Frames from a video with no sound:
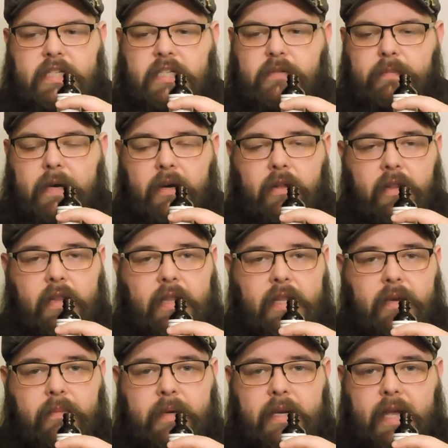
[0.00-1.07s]
smell
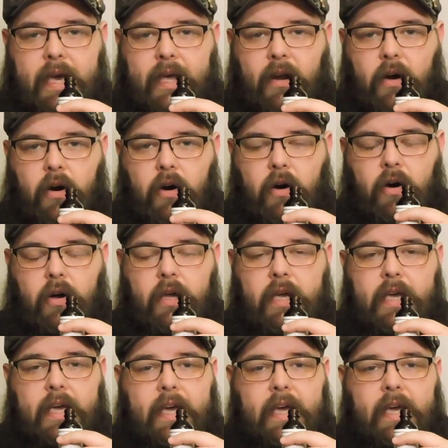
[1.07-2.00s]
lemon at all